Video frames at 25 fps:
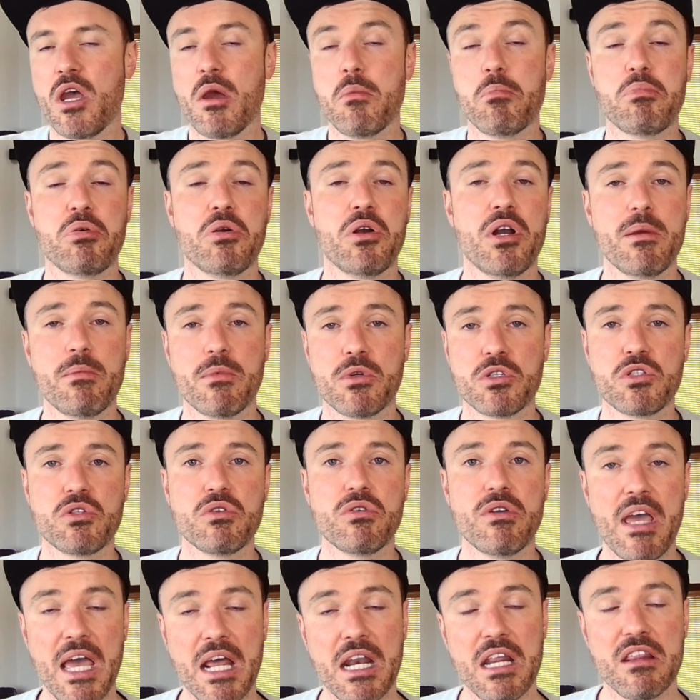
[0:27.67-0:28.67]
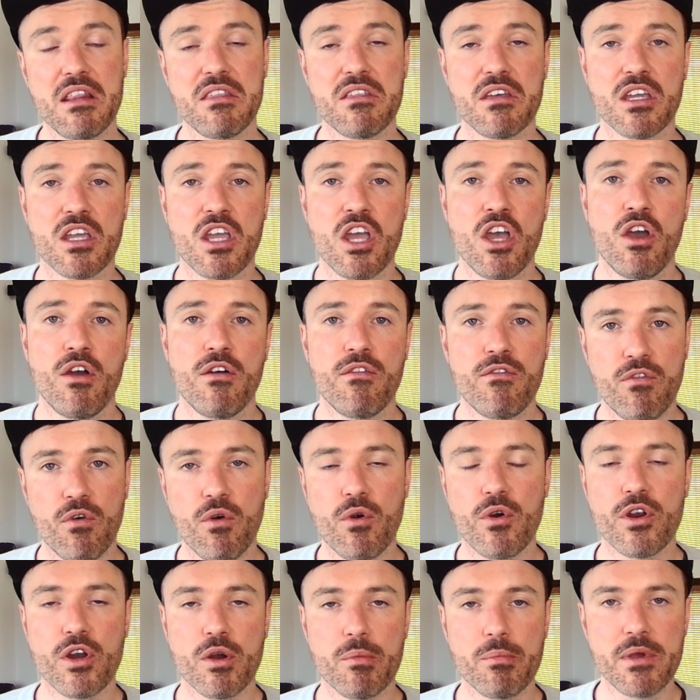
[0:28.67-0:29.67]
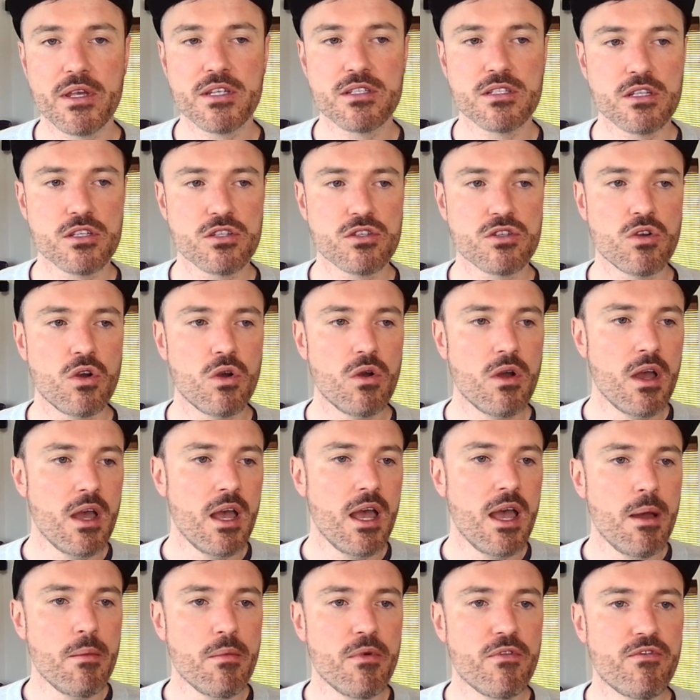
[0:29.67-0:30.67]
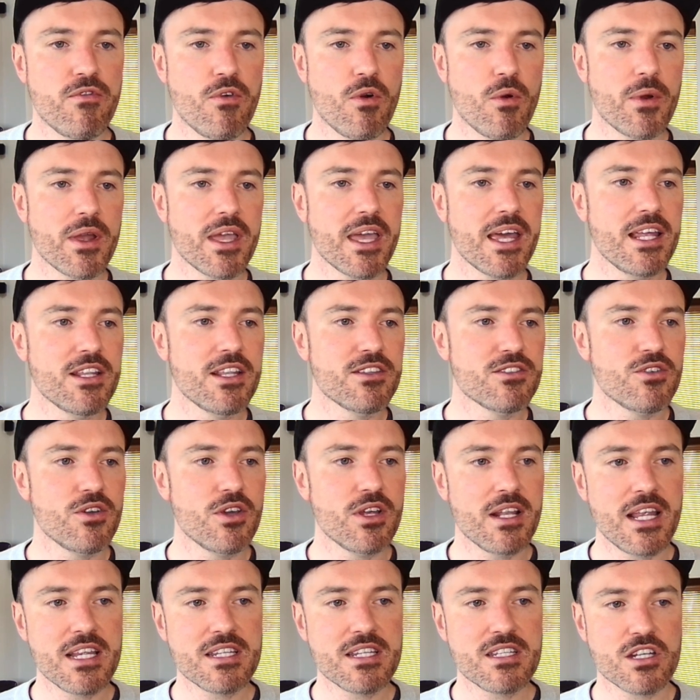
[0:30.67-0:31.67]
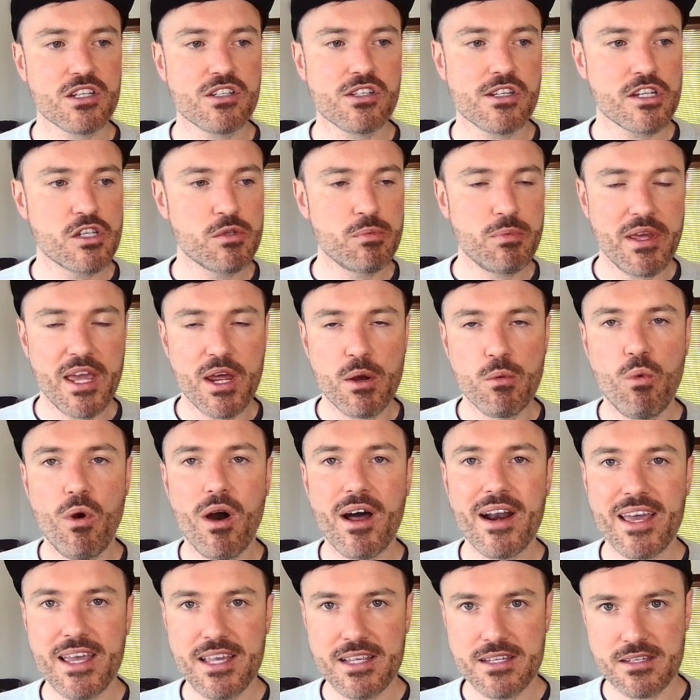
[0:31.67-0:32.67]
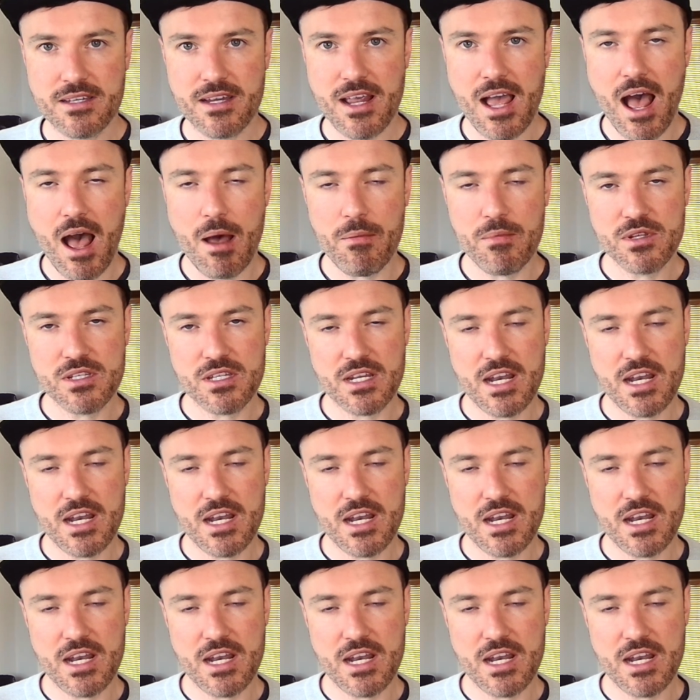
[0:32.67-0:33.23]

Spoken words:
pretty much do anything for your business. So before we get into it, let's just explain what is Amazon